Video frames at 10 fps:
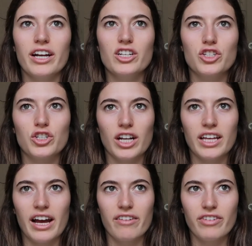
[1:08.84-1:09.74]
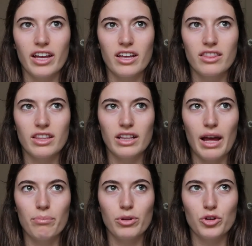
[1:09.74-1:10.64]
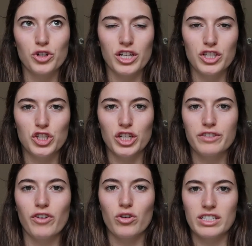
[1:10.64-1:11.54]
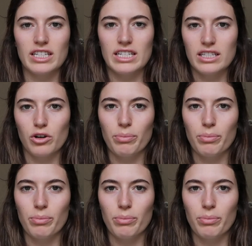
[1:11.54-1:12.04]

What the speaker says: in Australia I feel like the light pollution is just focused in these little